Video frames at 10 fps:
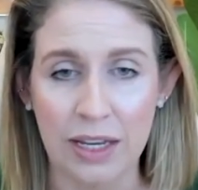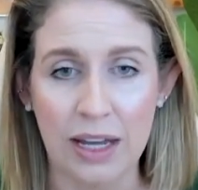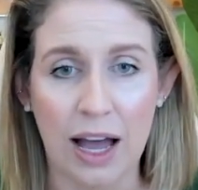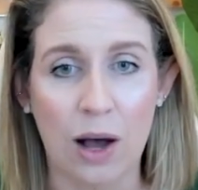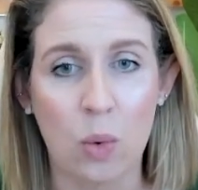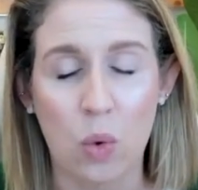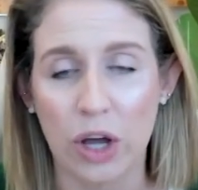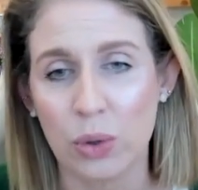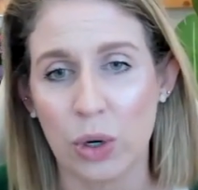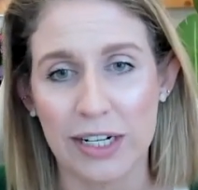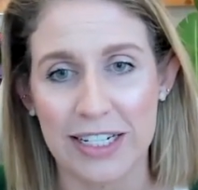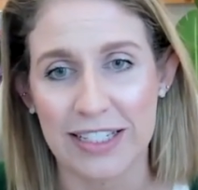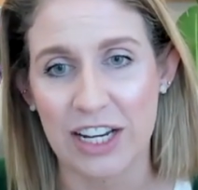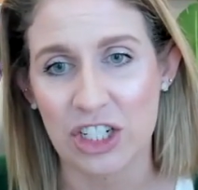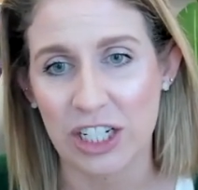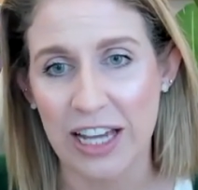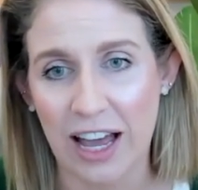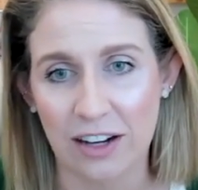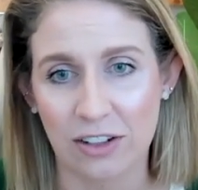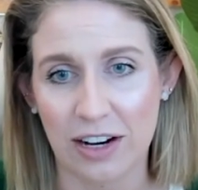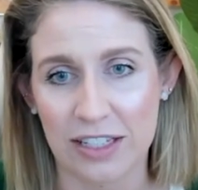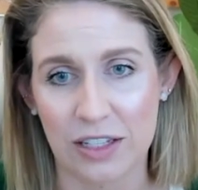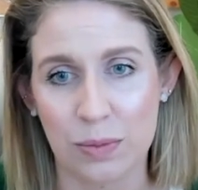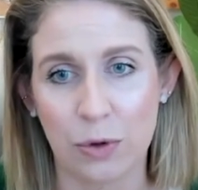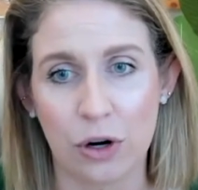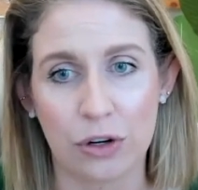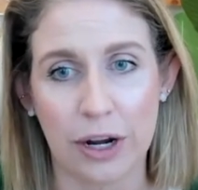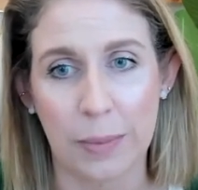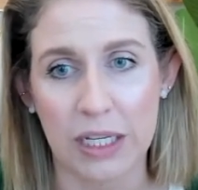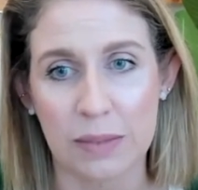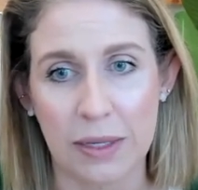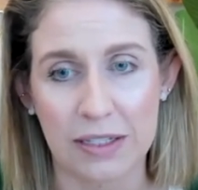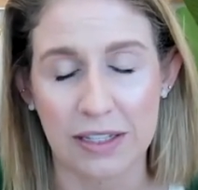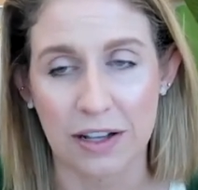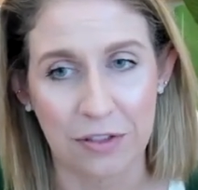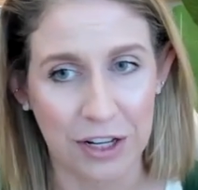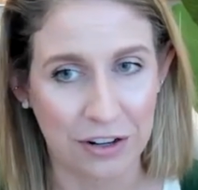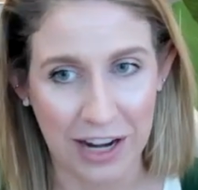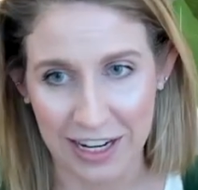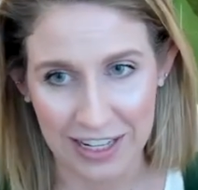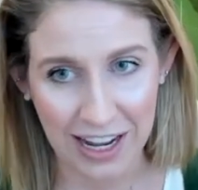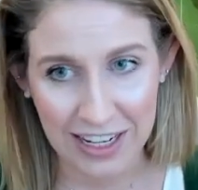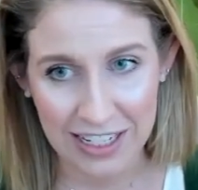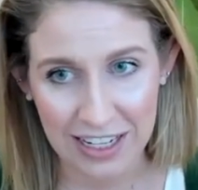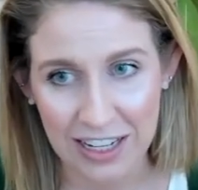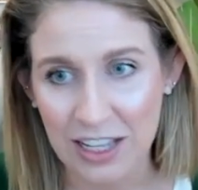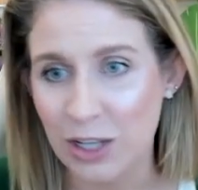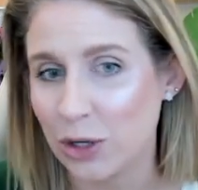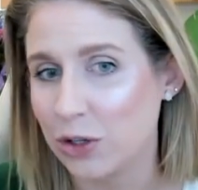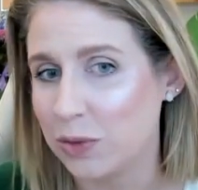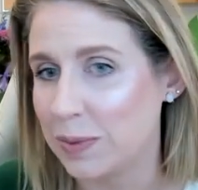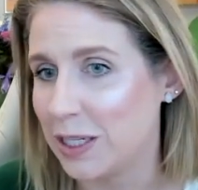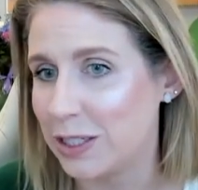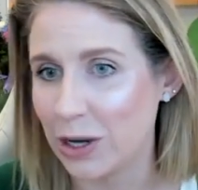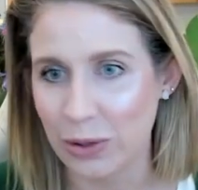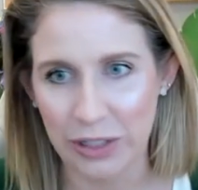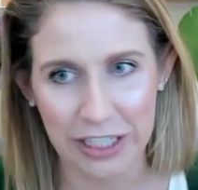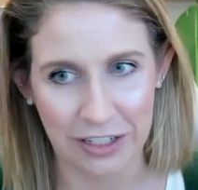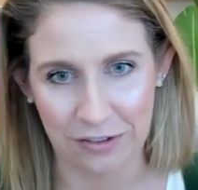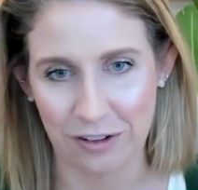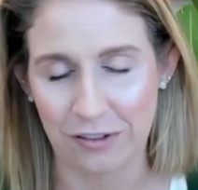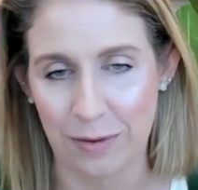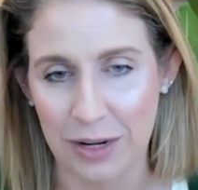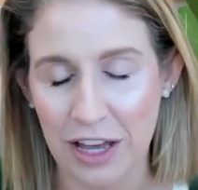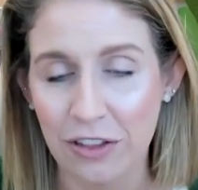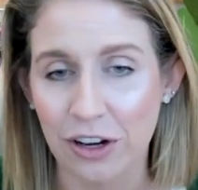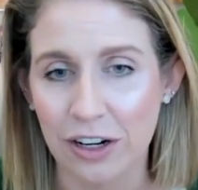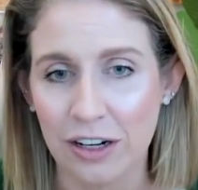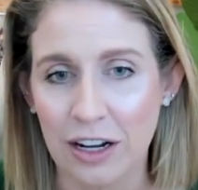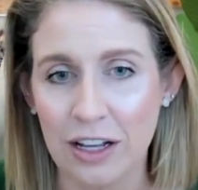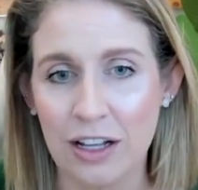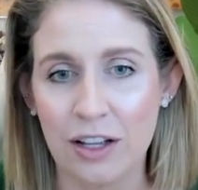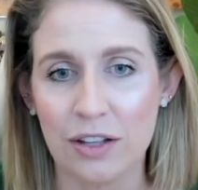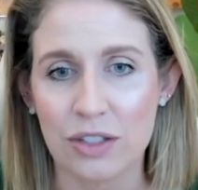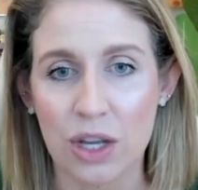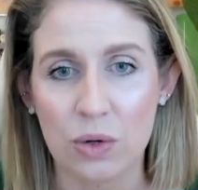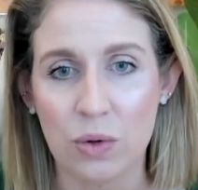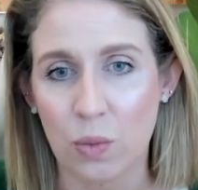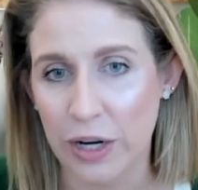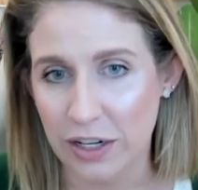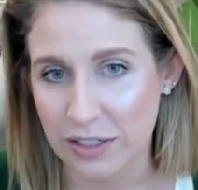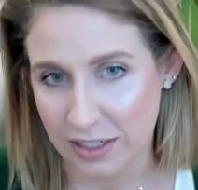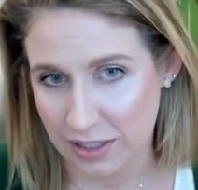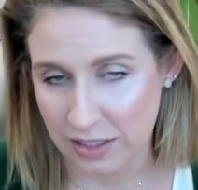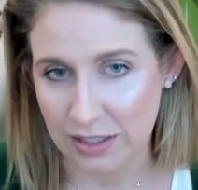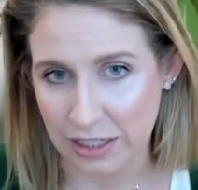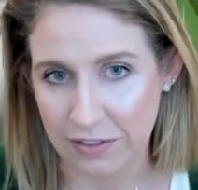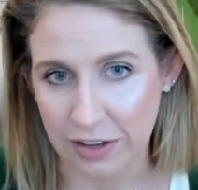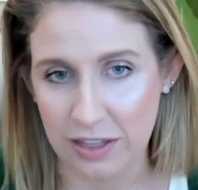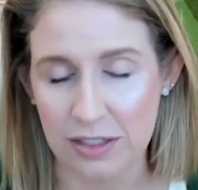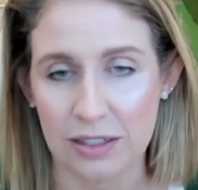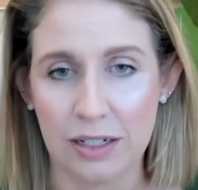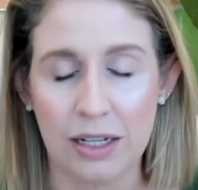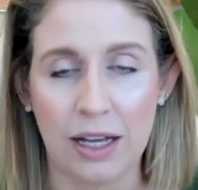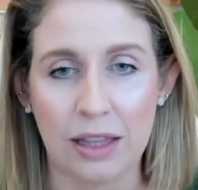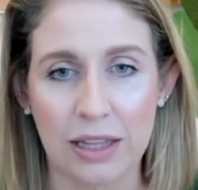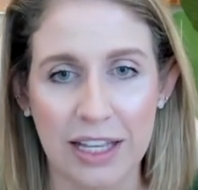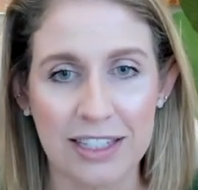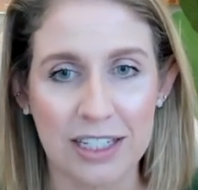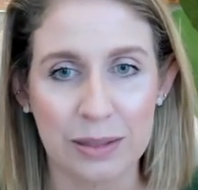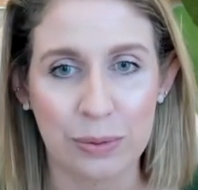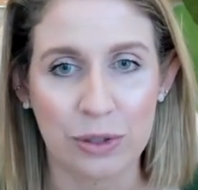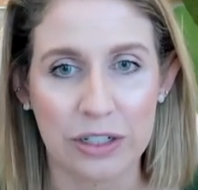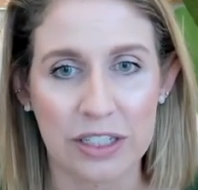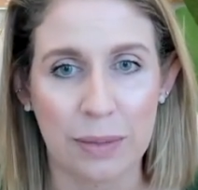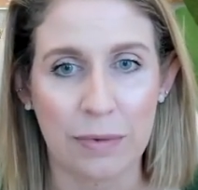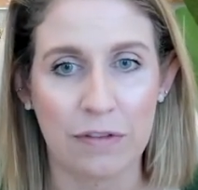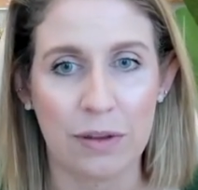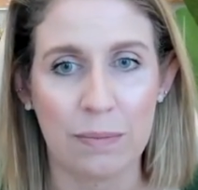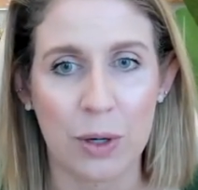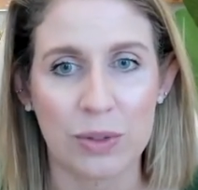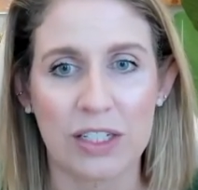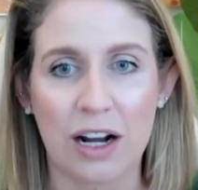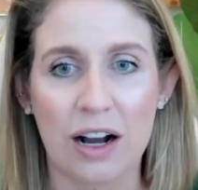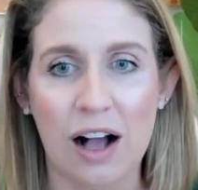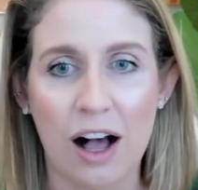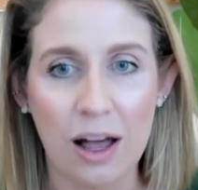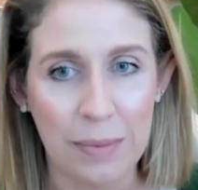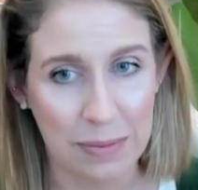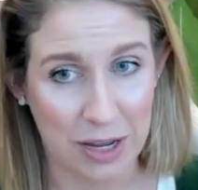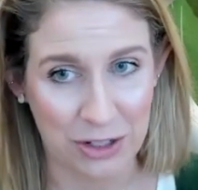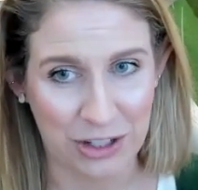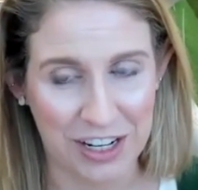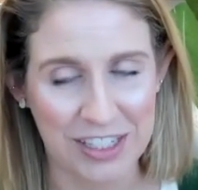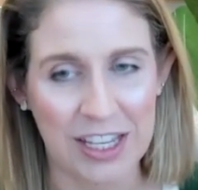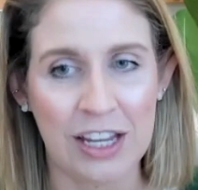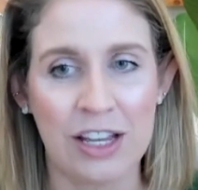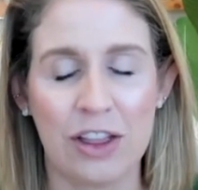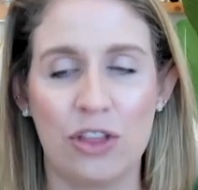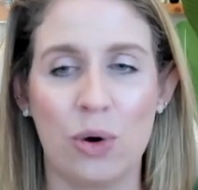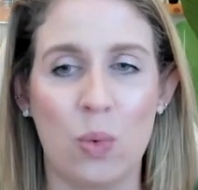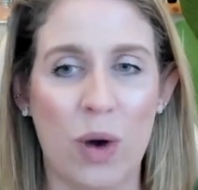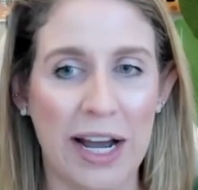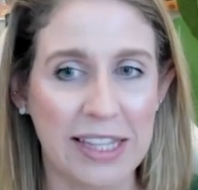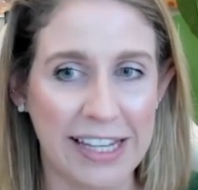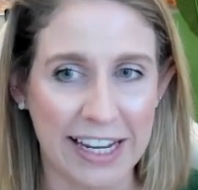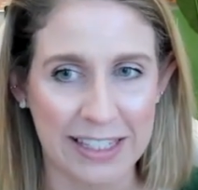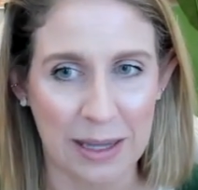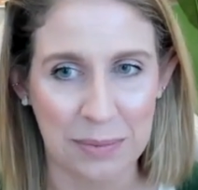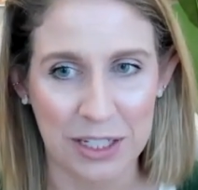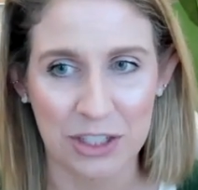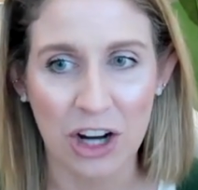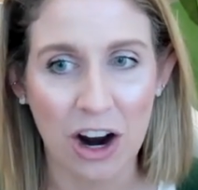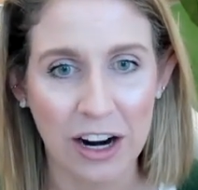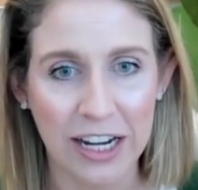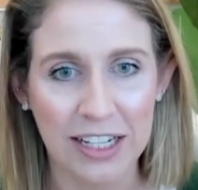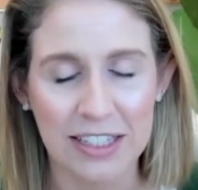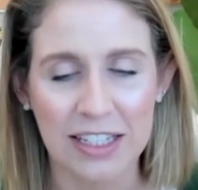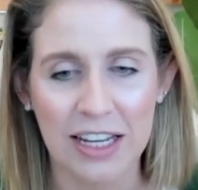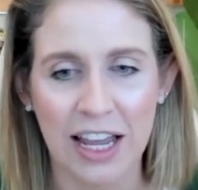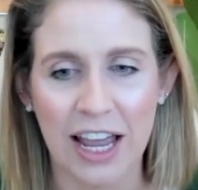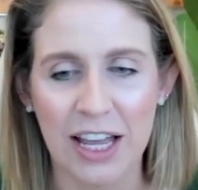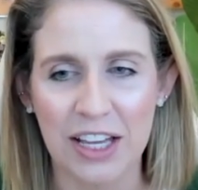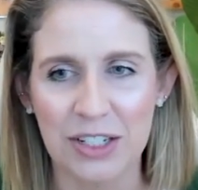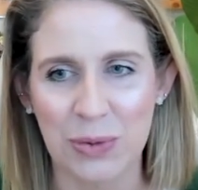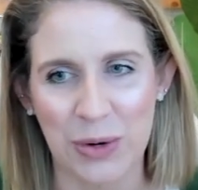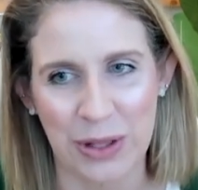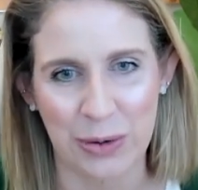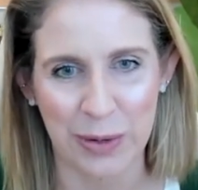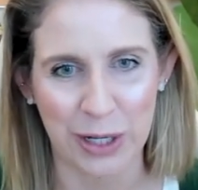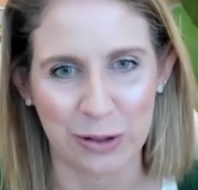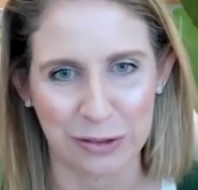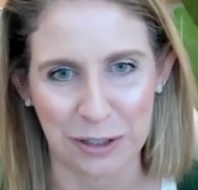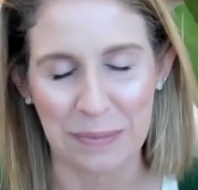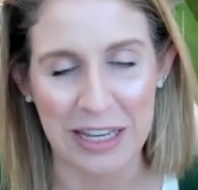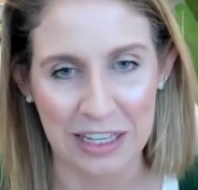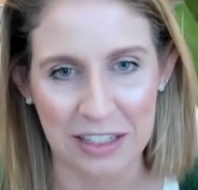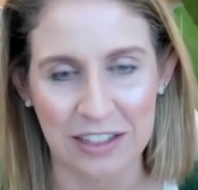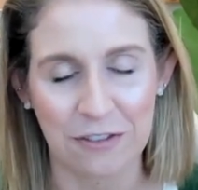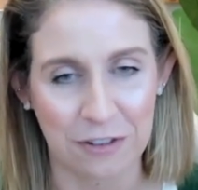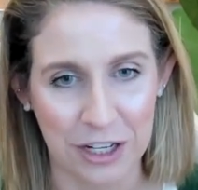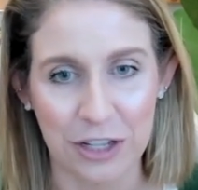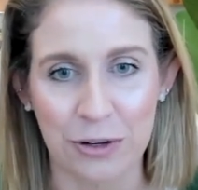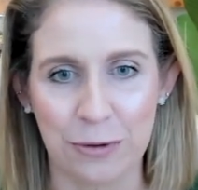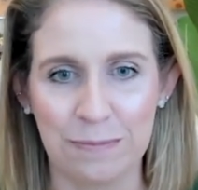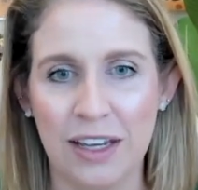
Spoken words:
How one organization categorizes program expenses on their 990 could be totally different from another. So where does this leave us? Let's explore some of the most common metrics, the widely accepted targets, and where the wiggle room is for you.